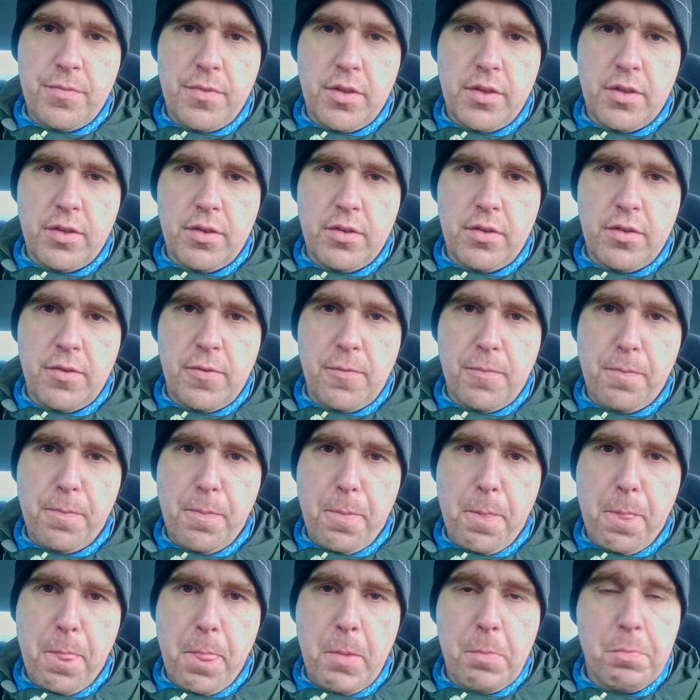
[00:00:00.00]
So,
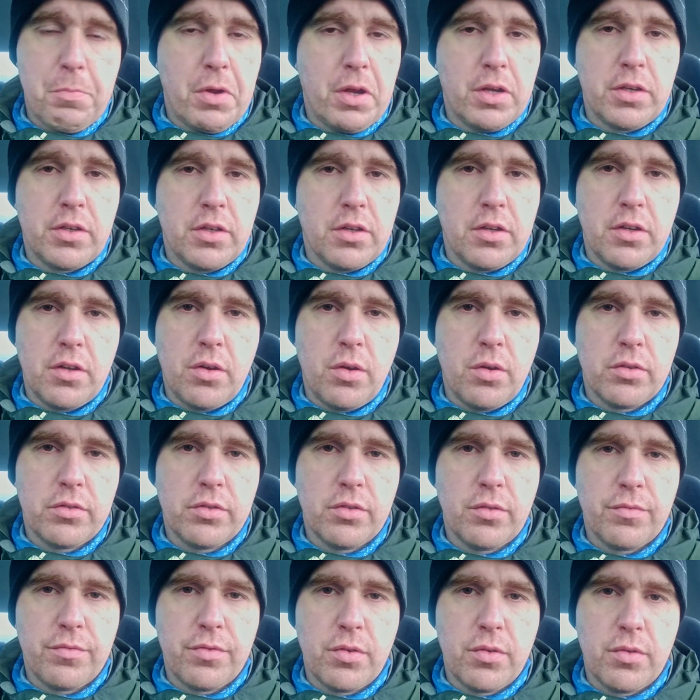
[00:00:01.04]
but uh,
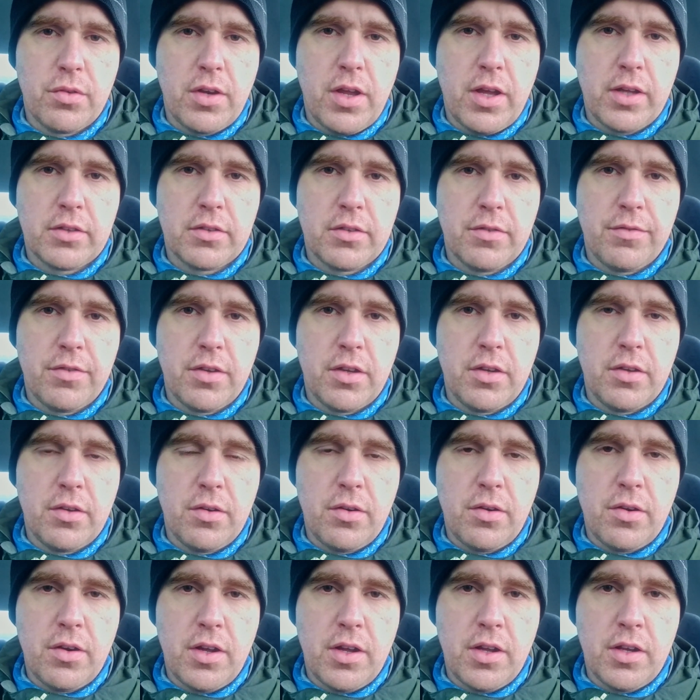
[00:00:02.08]
also if you liked the
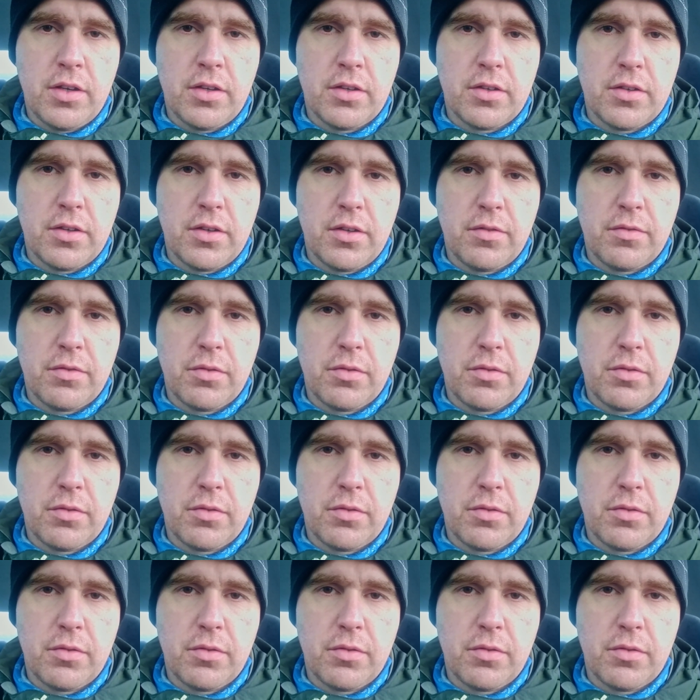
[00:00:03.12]
video and uh,